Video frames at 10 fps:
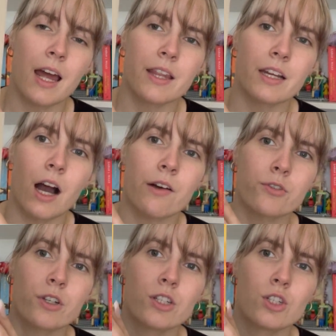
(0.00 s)
The
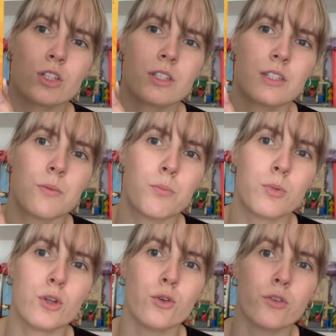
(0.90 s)
cover is just
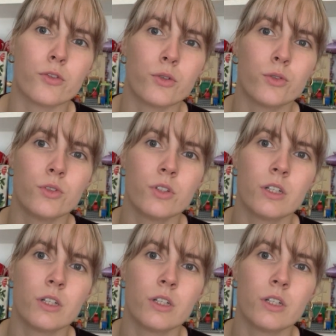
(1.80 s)
beautiful.